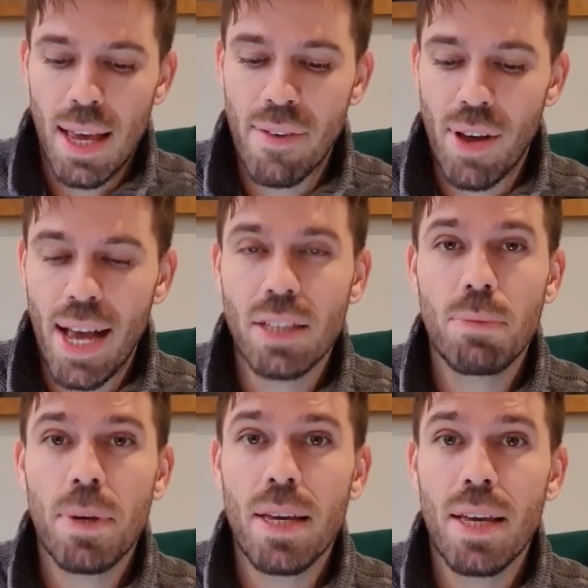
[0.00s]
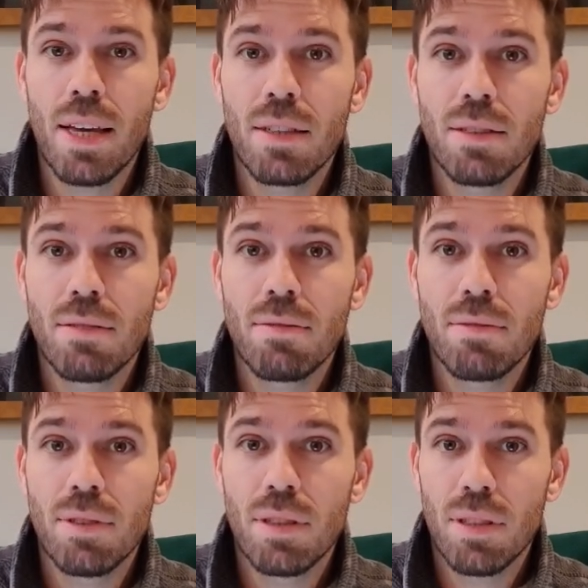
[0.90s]
if I had to be
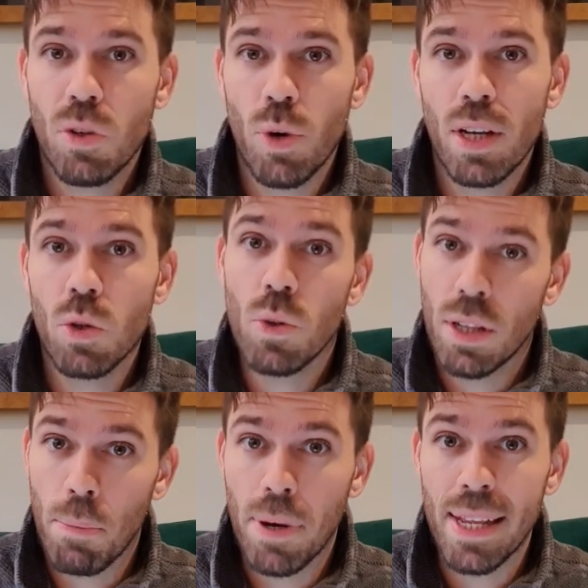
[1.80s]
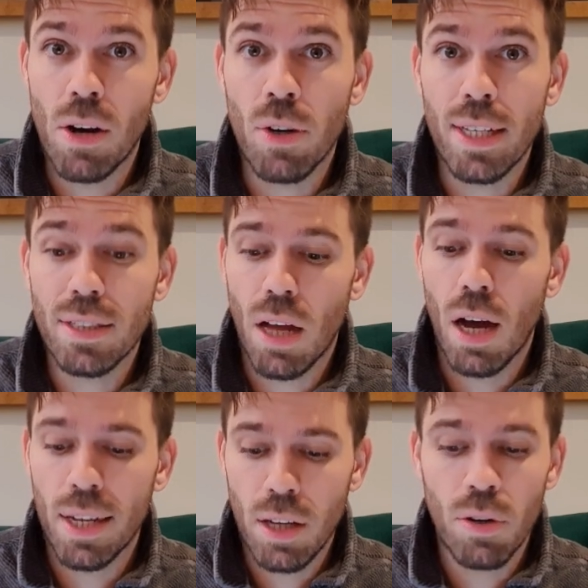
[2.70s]
critical and completely honest,
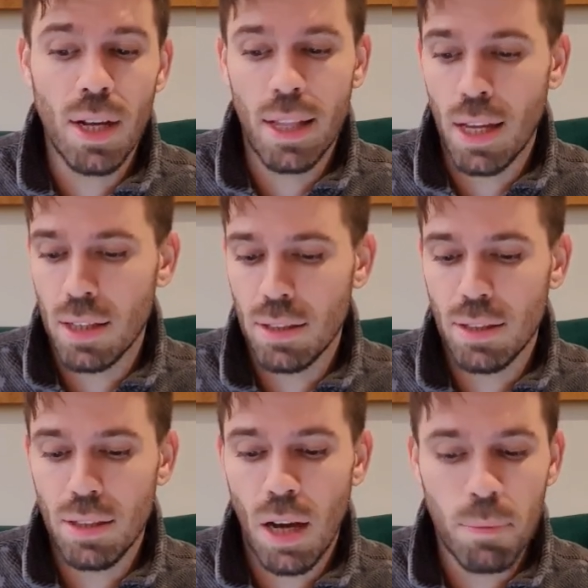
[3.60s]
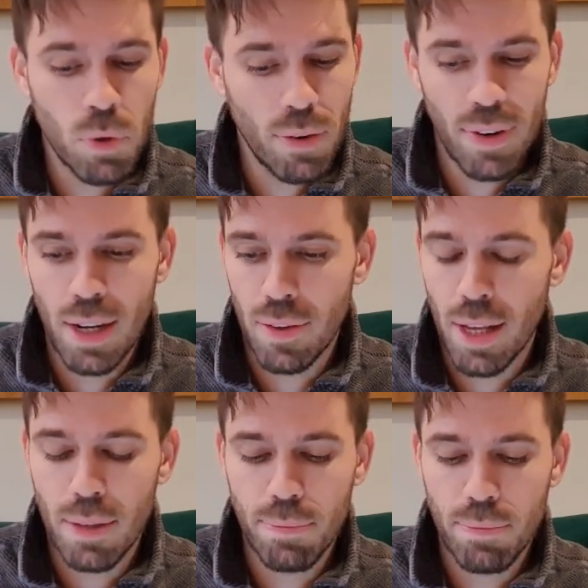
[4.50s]
I don't like that. I'm not a fan of
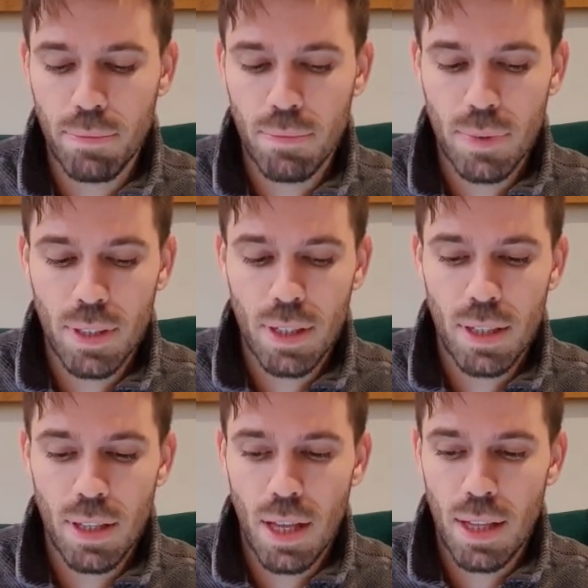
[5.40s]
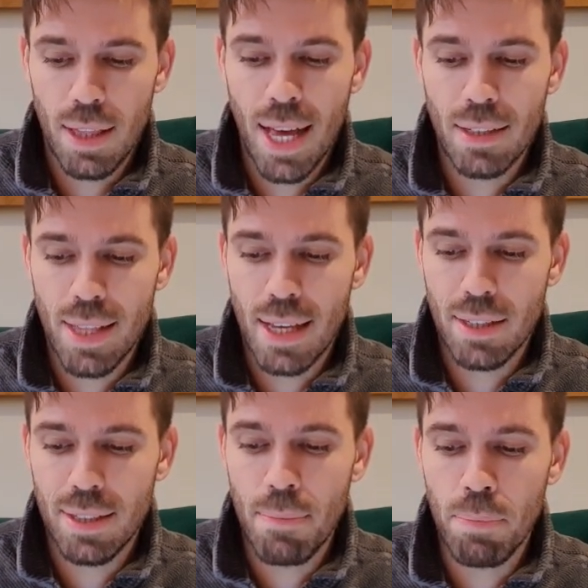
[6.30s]
that. That's their
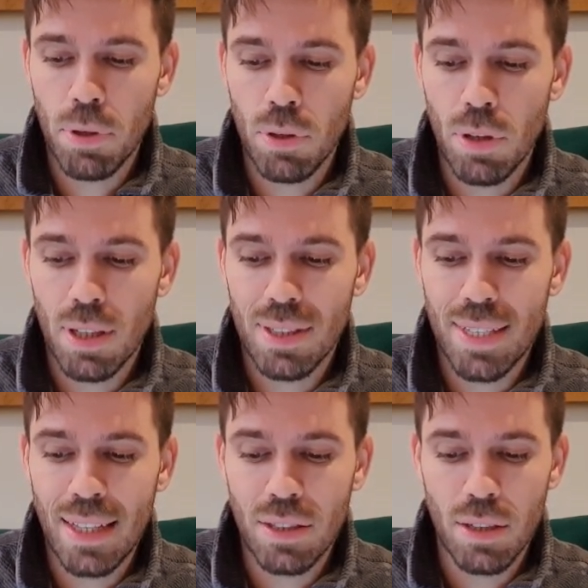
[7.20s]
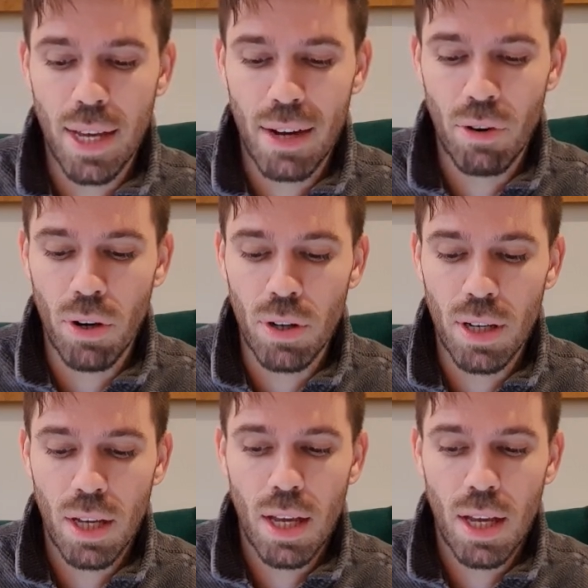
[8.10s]
simple centered hero.